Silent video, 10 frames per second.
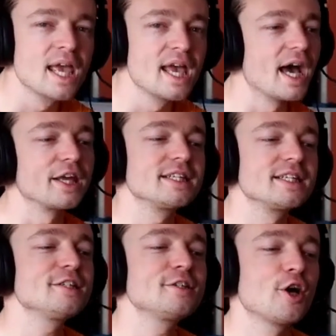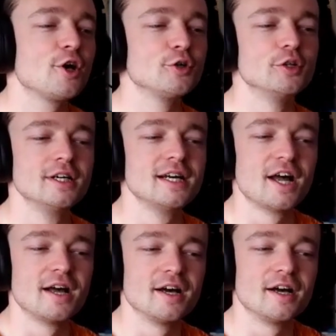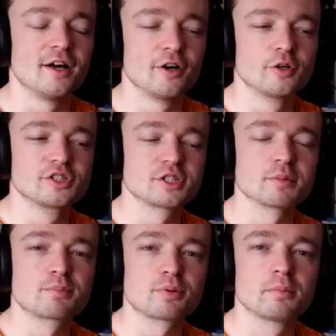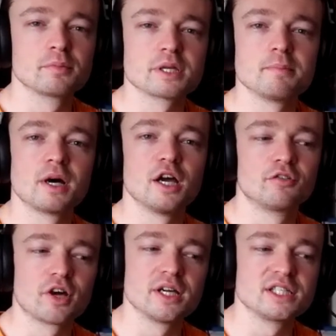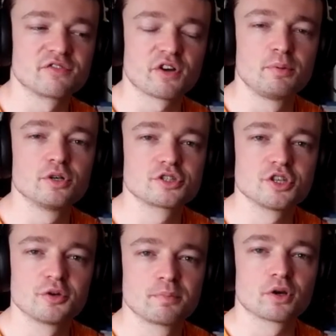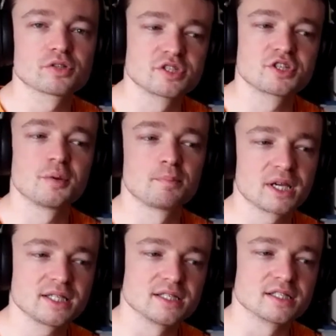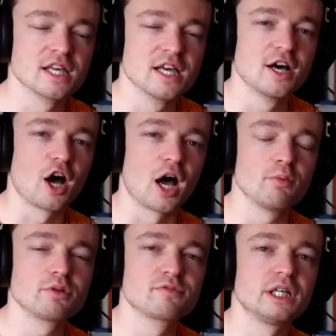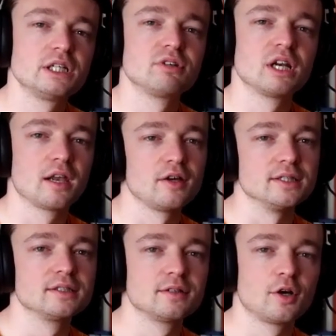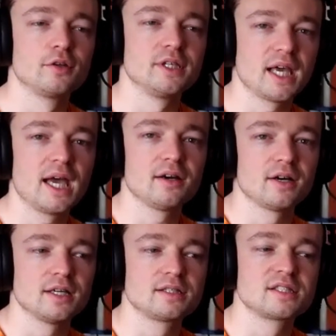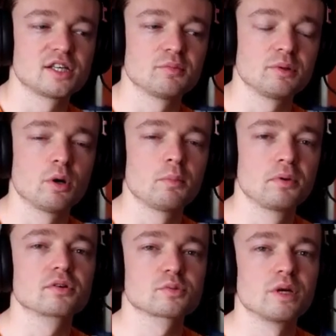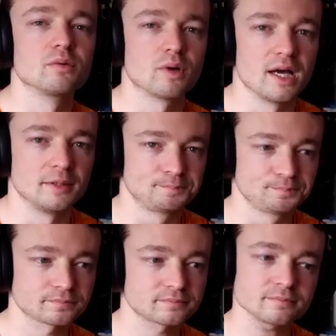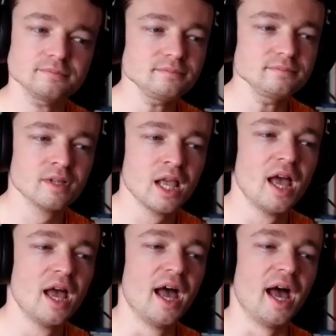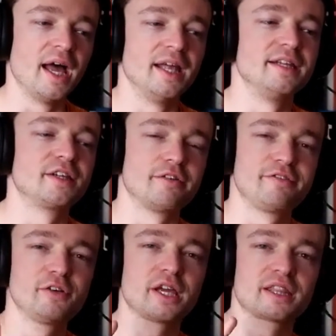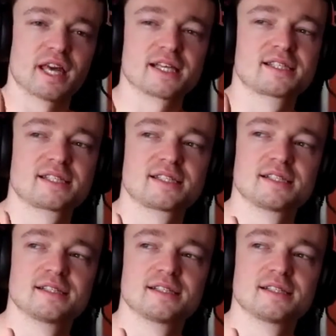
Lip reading: and I didn't know some of the problems that might arise if I put certain blocks in certain places, I was very reliant on the AI to tell me what blocks went where. And I feel like that's